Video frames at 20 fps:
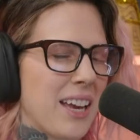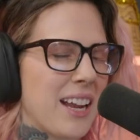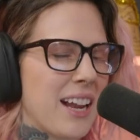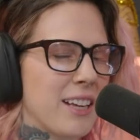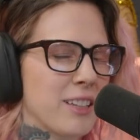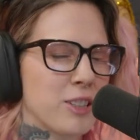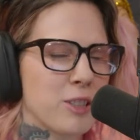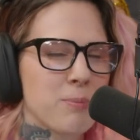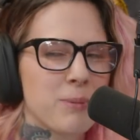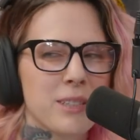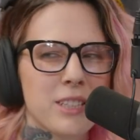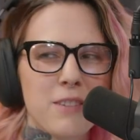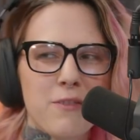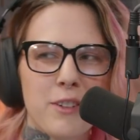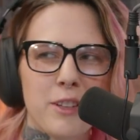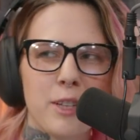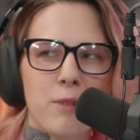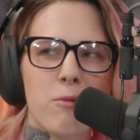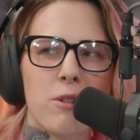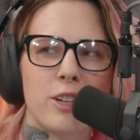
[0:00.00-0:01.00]
And I
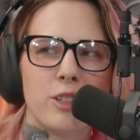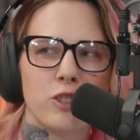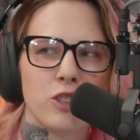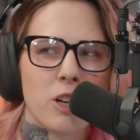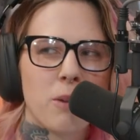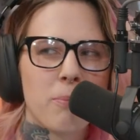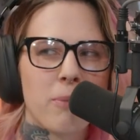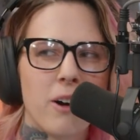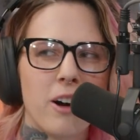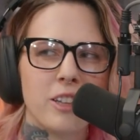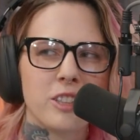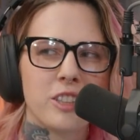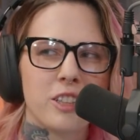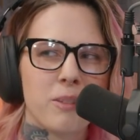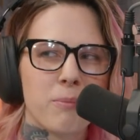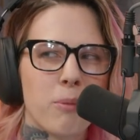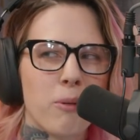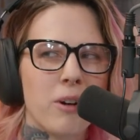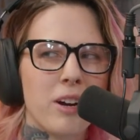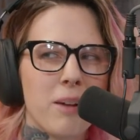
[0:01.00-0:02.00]
specifically want to jump on to
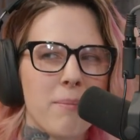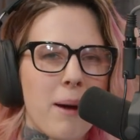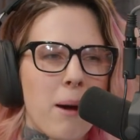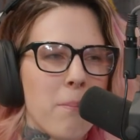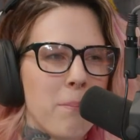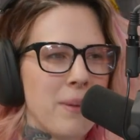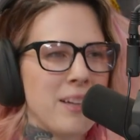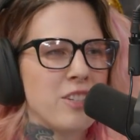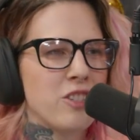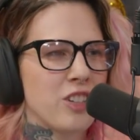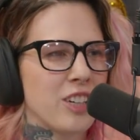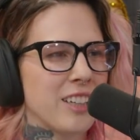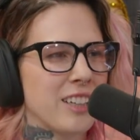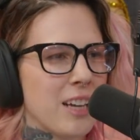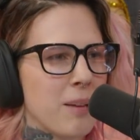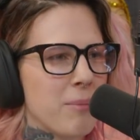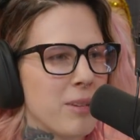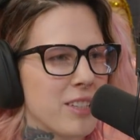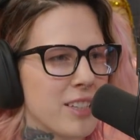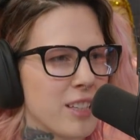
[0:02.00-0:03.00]
the point about benching
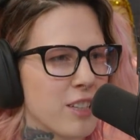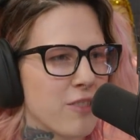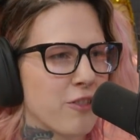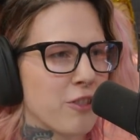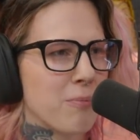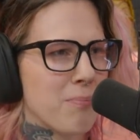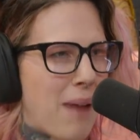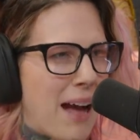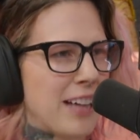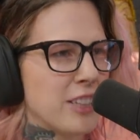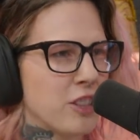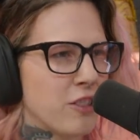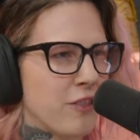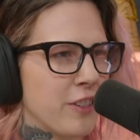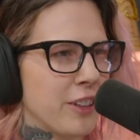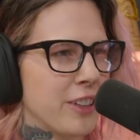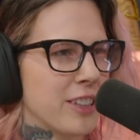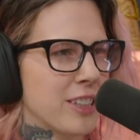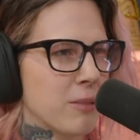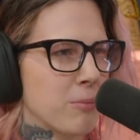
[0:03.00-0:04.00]
Nemesis for
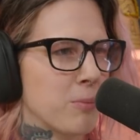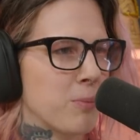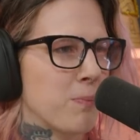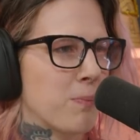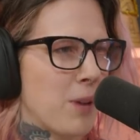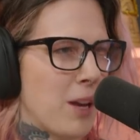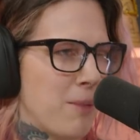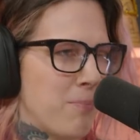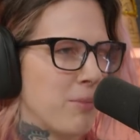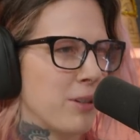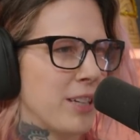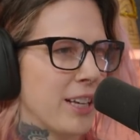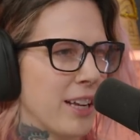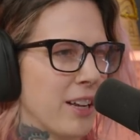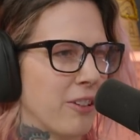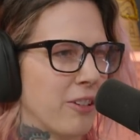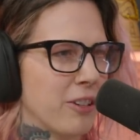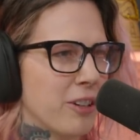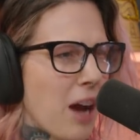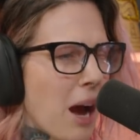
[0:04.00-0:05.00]
MagiFelix in
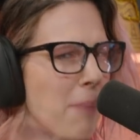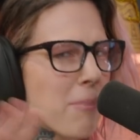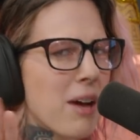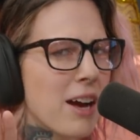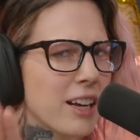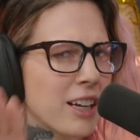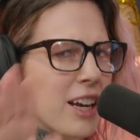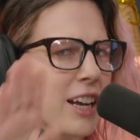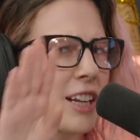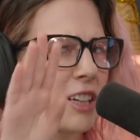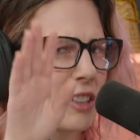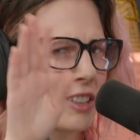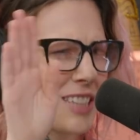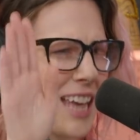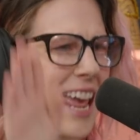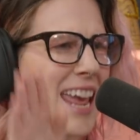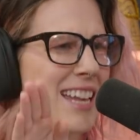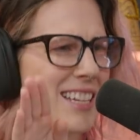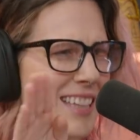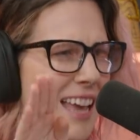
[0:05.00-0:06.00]
particular. I'm not going to
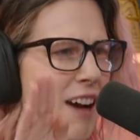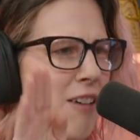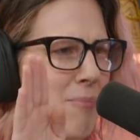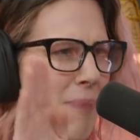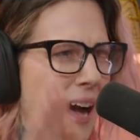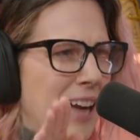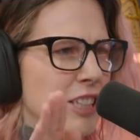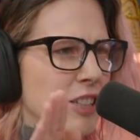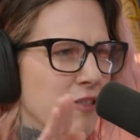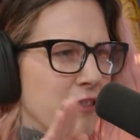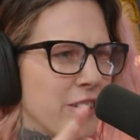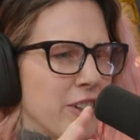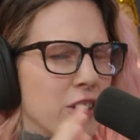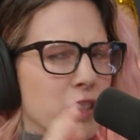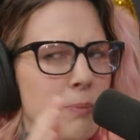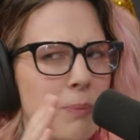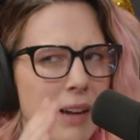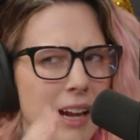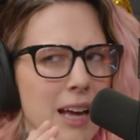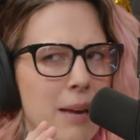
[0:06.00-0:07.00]
take down
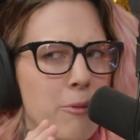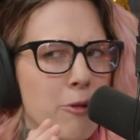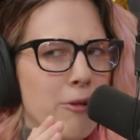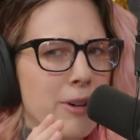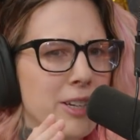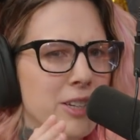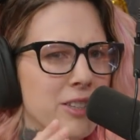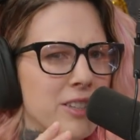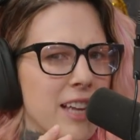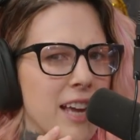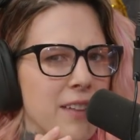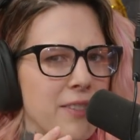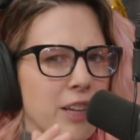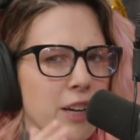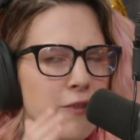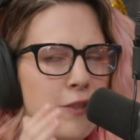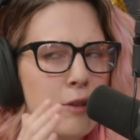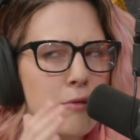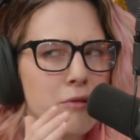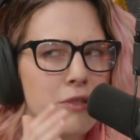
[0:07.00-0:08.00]
MagiFelix, but I am going to say that
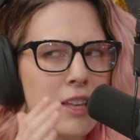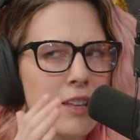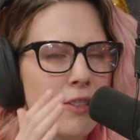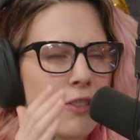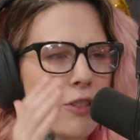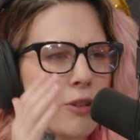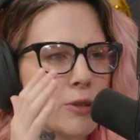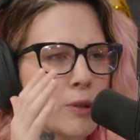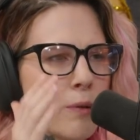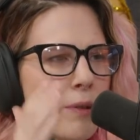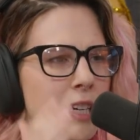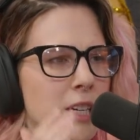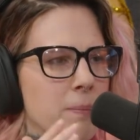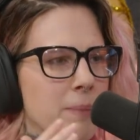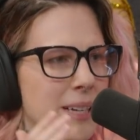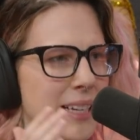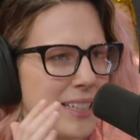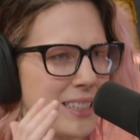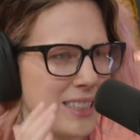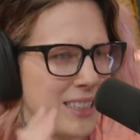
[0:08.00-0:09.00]
if you think that there's going to
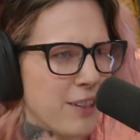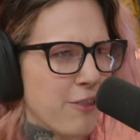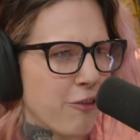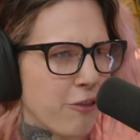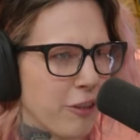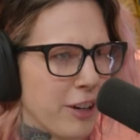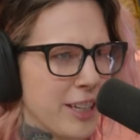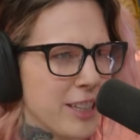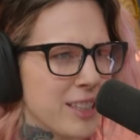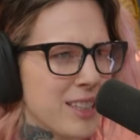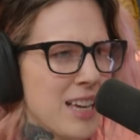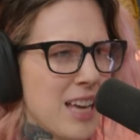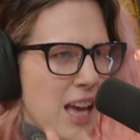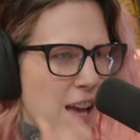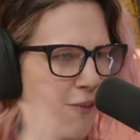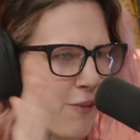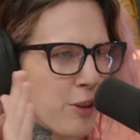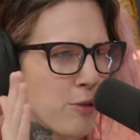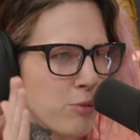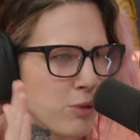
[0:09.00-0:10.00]
be a difference,
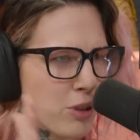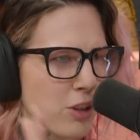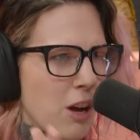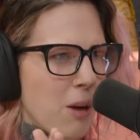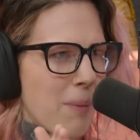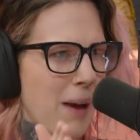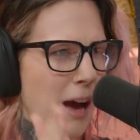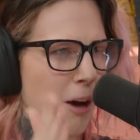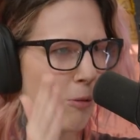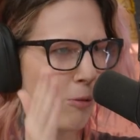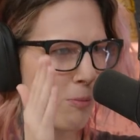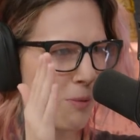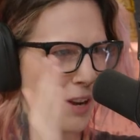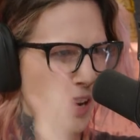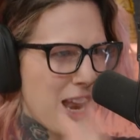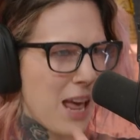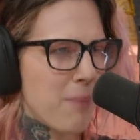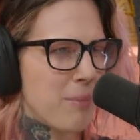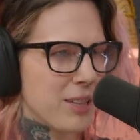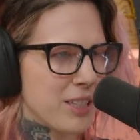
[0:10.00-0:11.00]
if you sub out
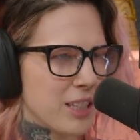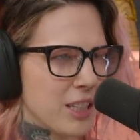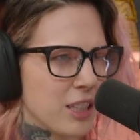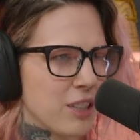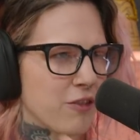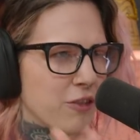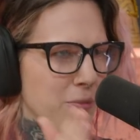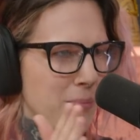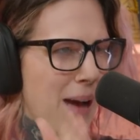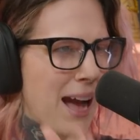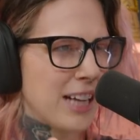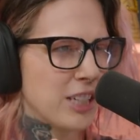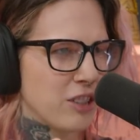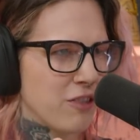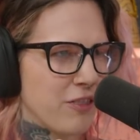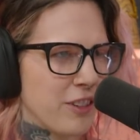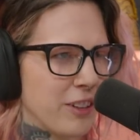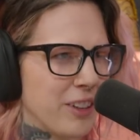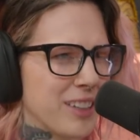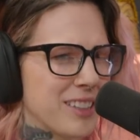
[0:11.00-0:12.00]
Nemesis for
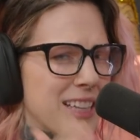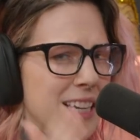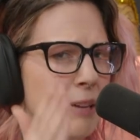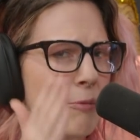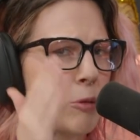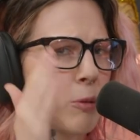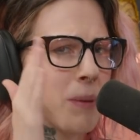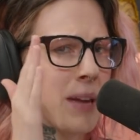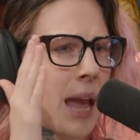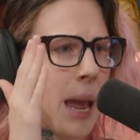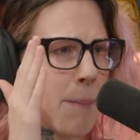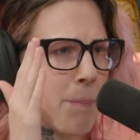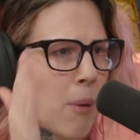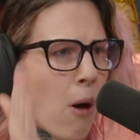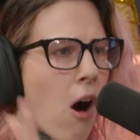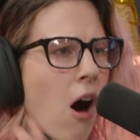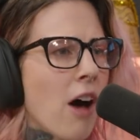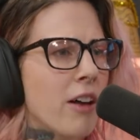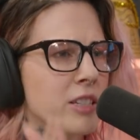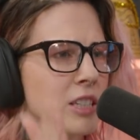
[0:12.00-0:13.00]
MagiFelix, that will be a
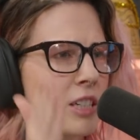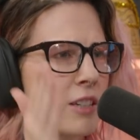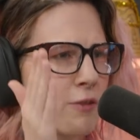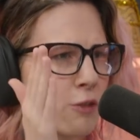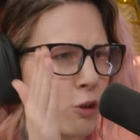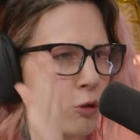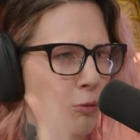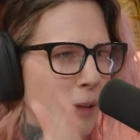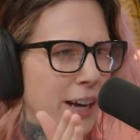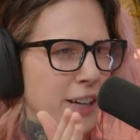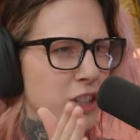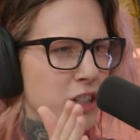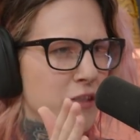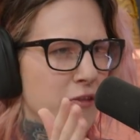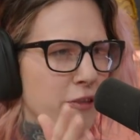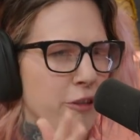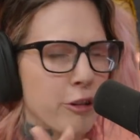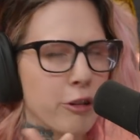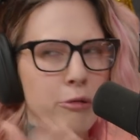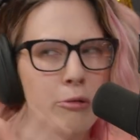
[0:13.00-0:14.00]
positive direction
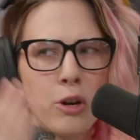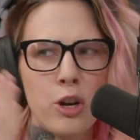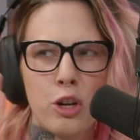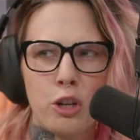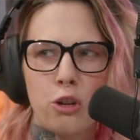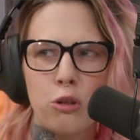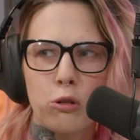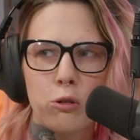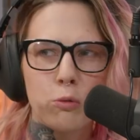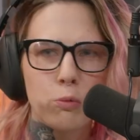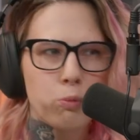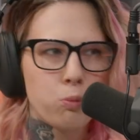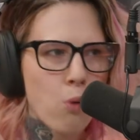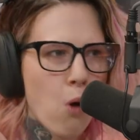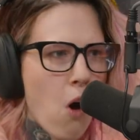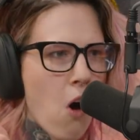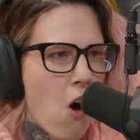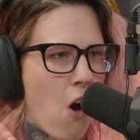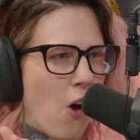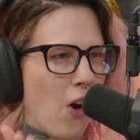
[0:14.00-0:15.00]
for you, you're
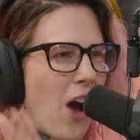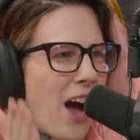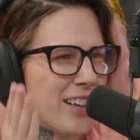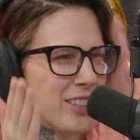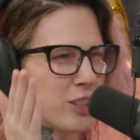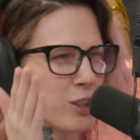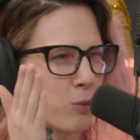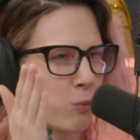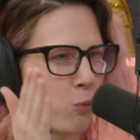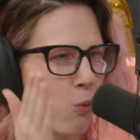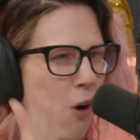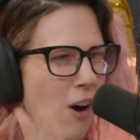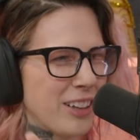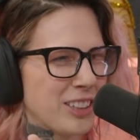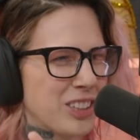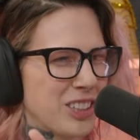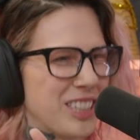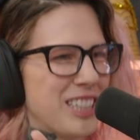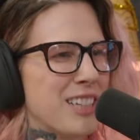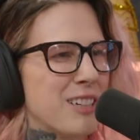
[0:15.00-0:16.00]
wrong. I just
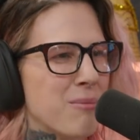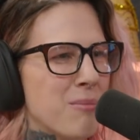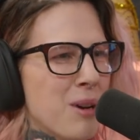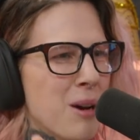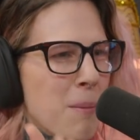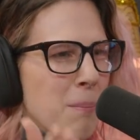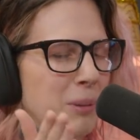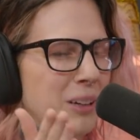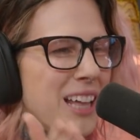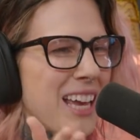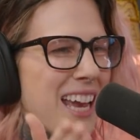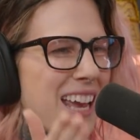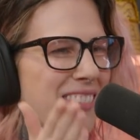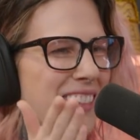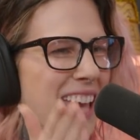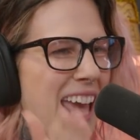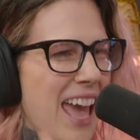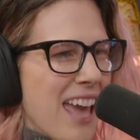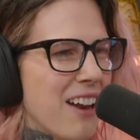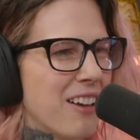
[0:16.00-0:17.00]
watched him play in
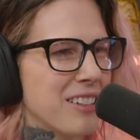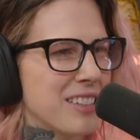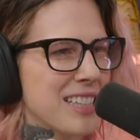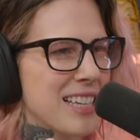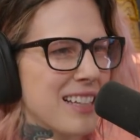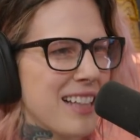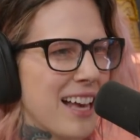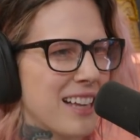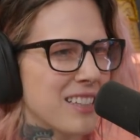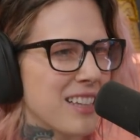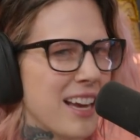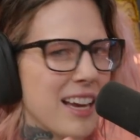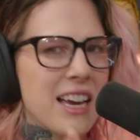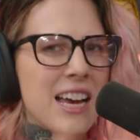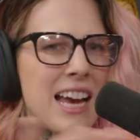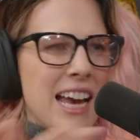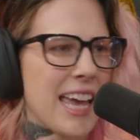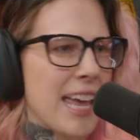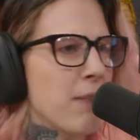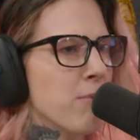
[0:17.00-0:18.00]
the NLC last night.
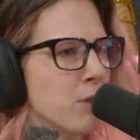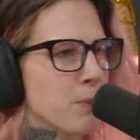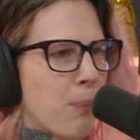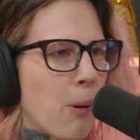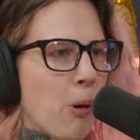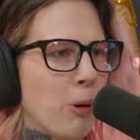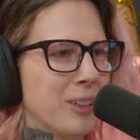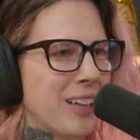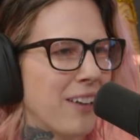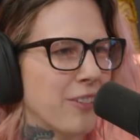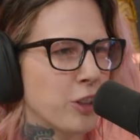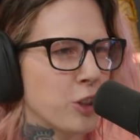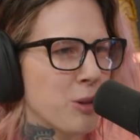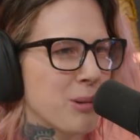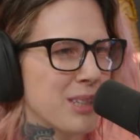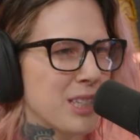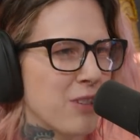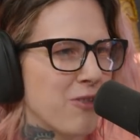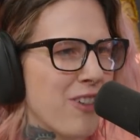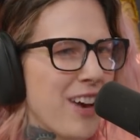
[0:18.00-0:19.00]
He was pulling out the
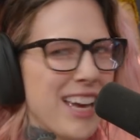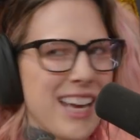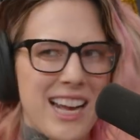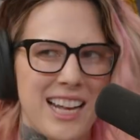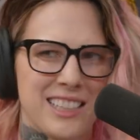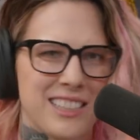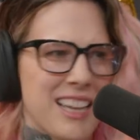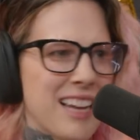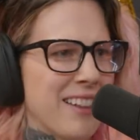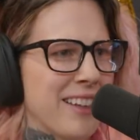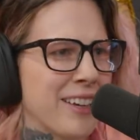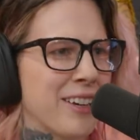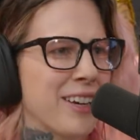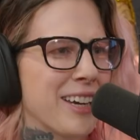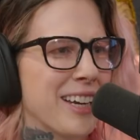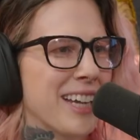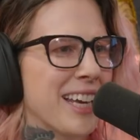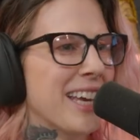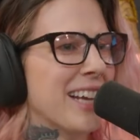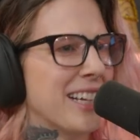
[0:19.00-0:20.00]
Twisted Fate. It's not like you're
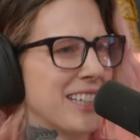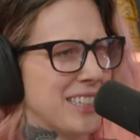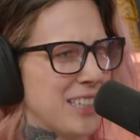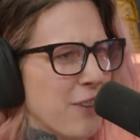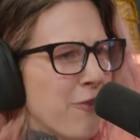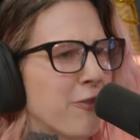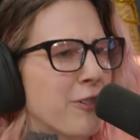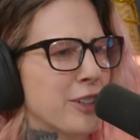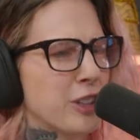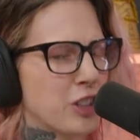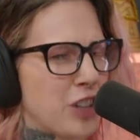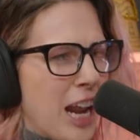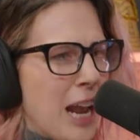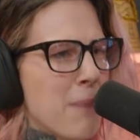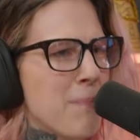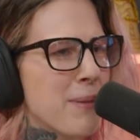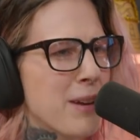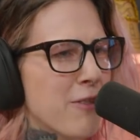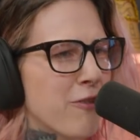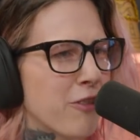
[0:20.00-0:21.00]
going to get a different
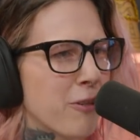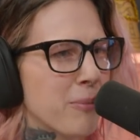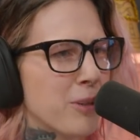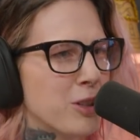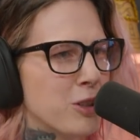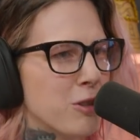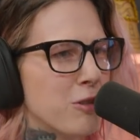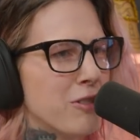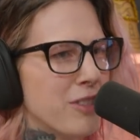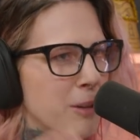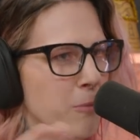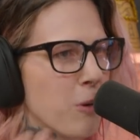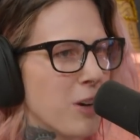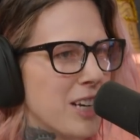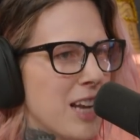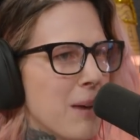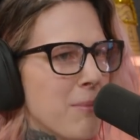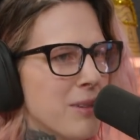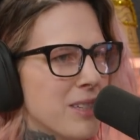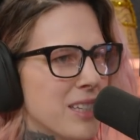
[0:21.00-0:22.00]
champion from the dude than what
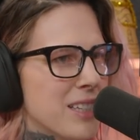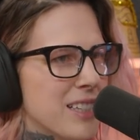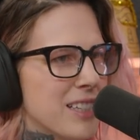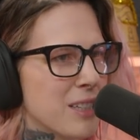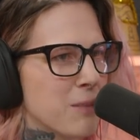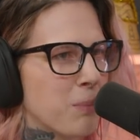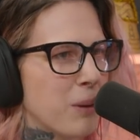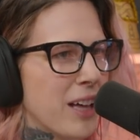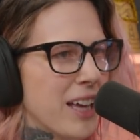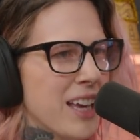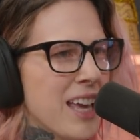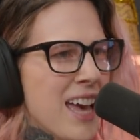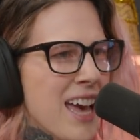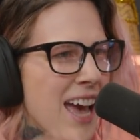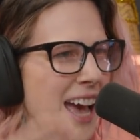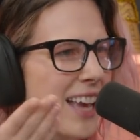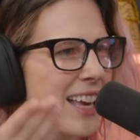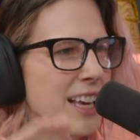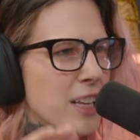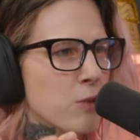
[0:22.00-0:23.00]
Nemesis is playing.
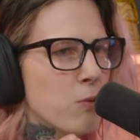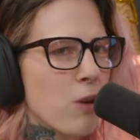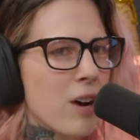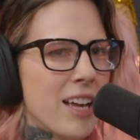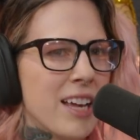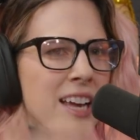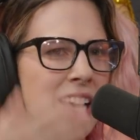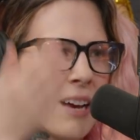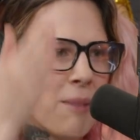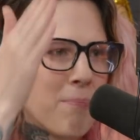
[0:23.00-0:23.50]
And guess what?